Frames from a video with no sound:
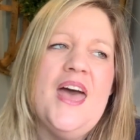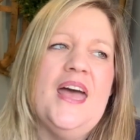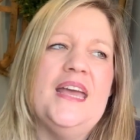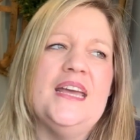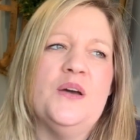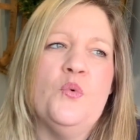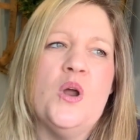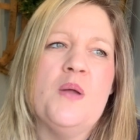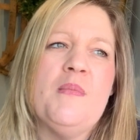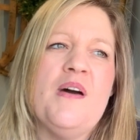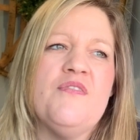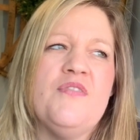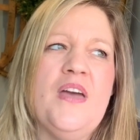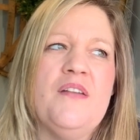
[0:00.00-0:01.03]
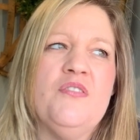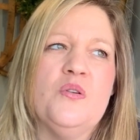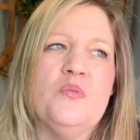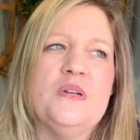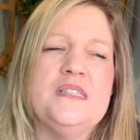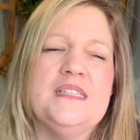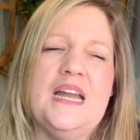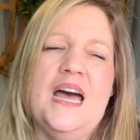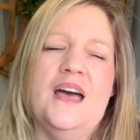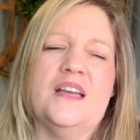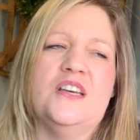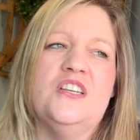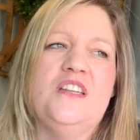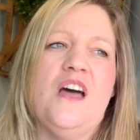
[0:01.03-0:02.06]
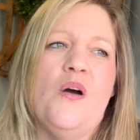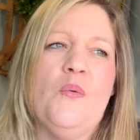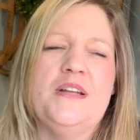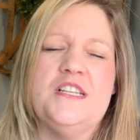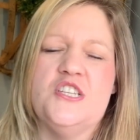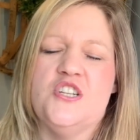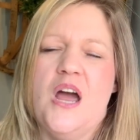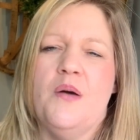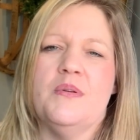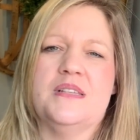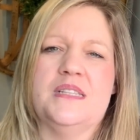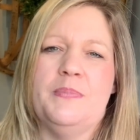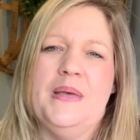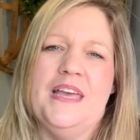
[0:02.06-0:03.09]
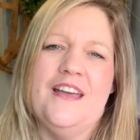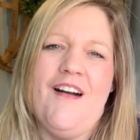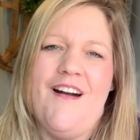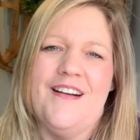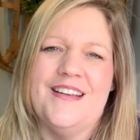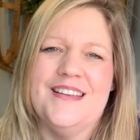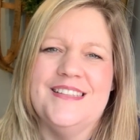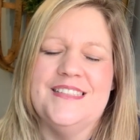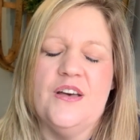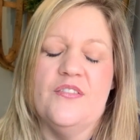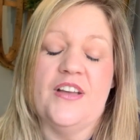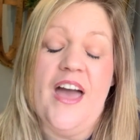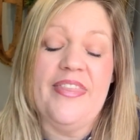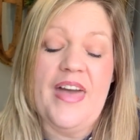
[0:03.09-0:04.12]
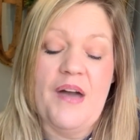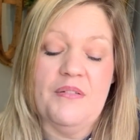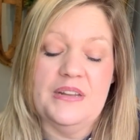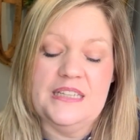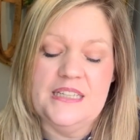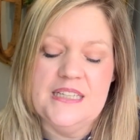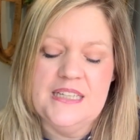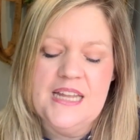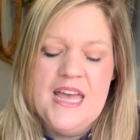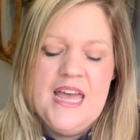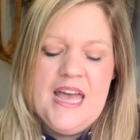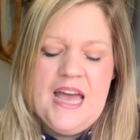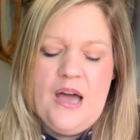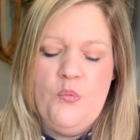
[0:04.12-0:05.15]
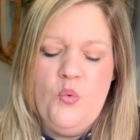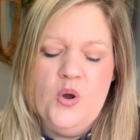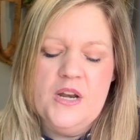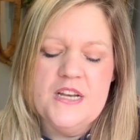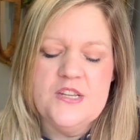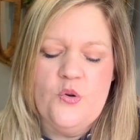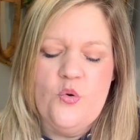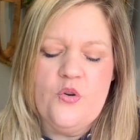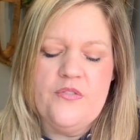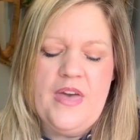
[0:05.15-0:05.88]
And one of my favorite ones that I could not wait to try was the peacock. So I've got that one in. I wanted to order